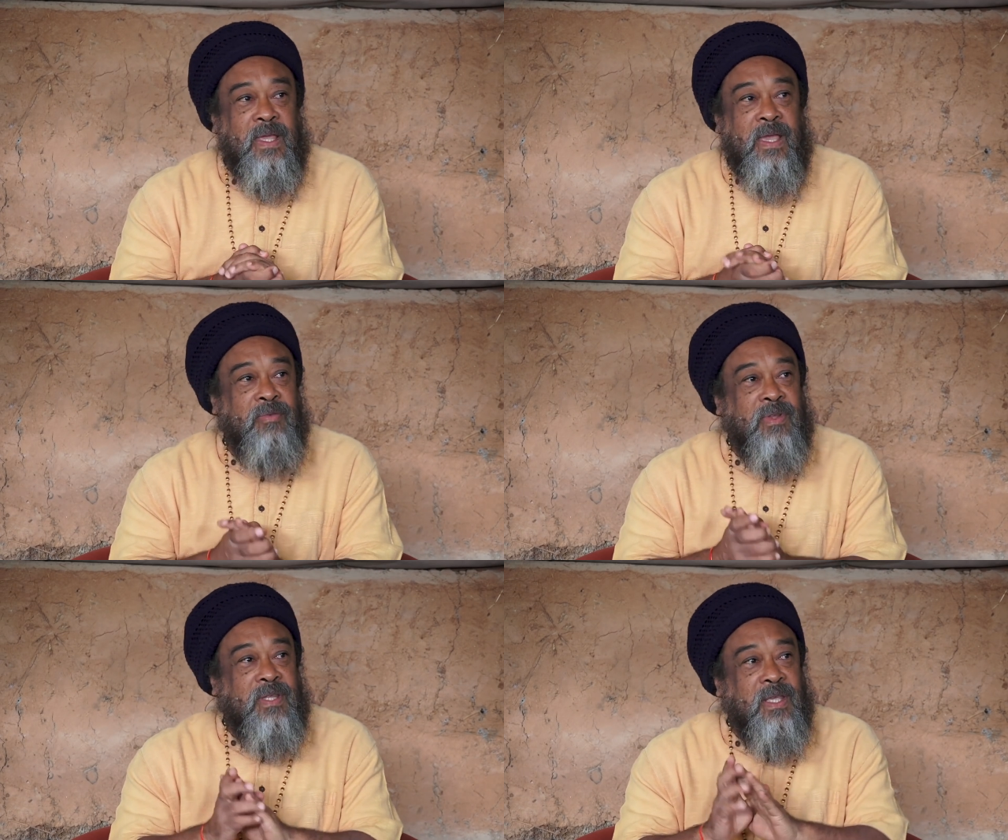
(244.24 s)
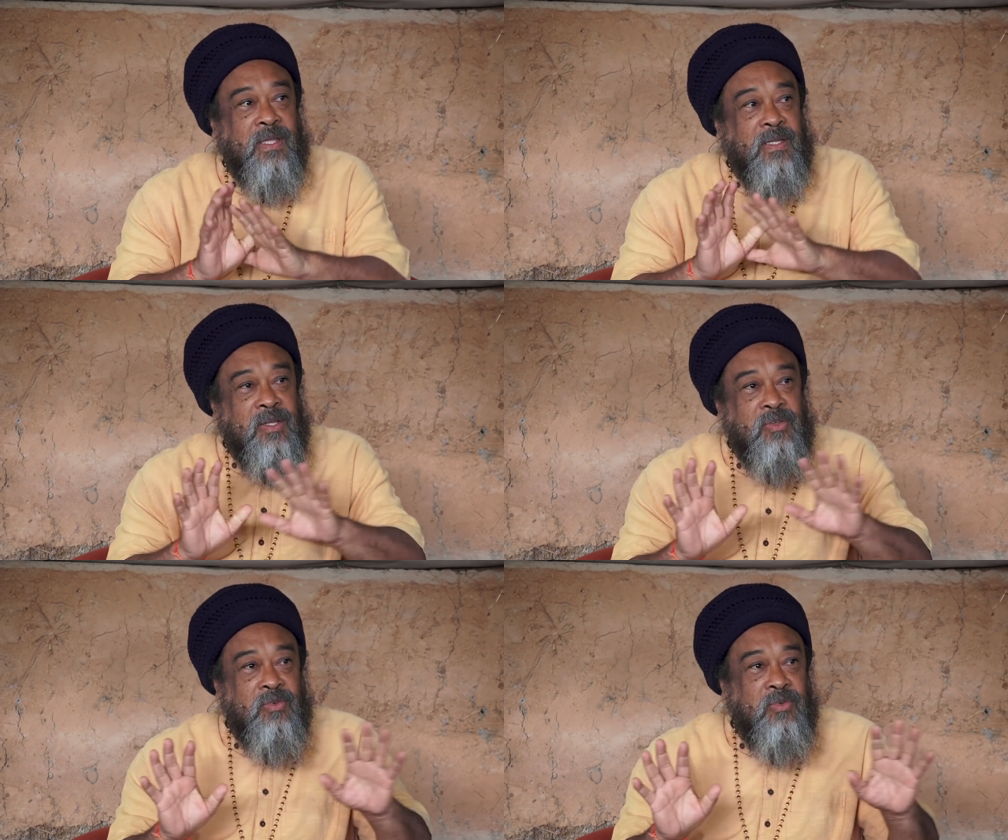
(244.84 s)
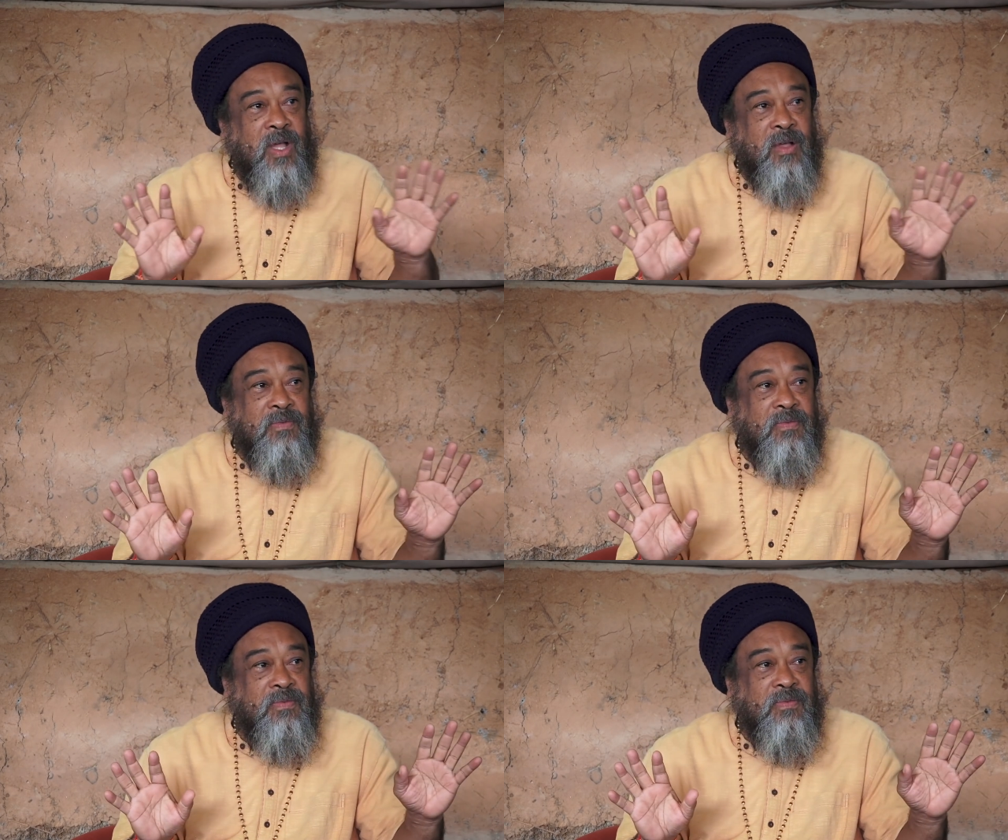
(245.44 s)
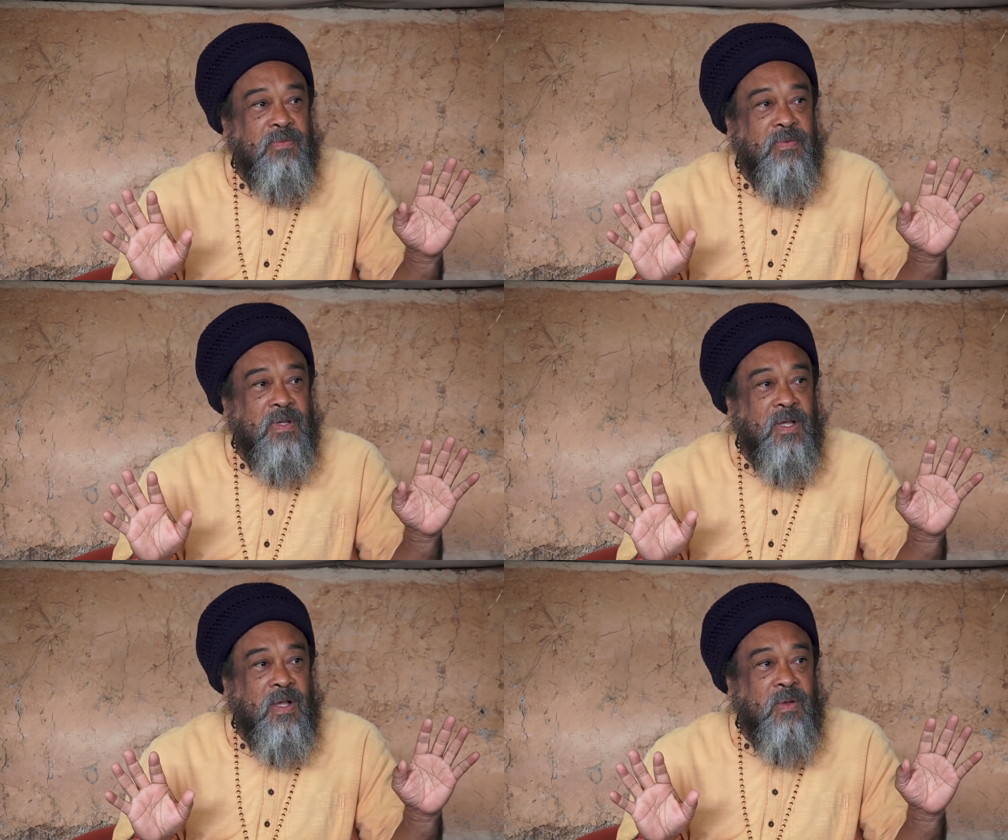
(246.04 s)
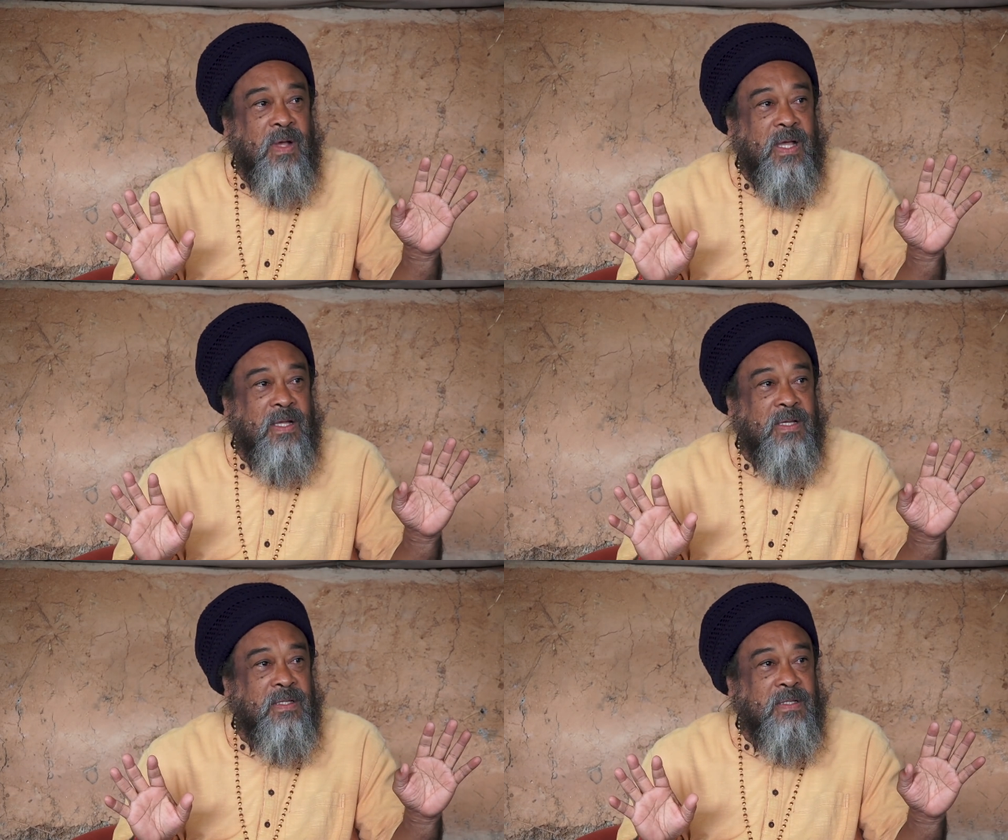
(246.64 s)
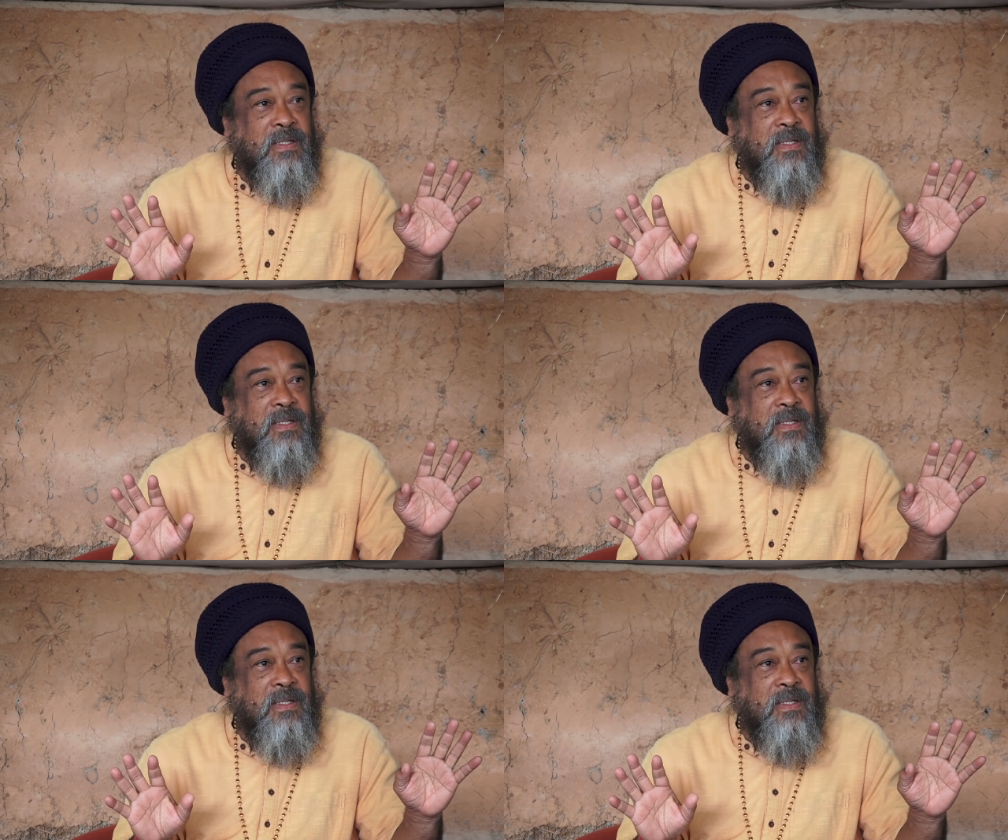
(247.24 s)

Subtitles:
everything that you have acquired,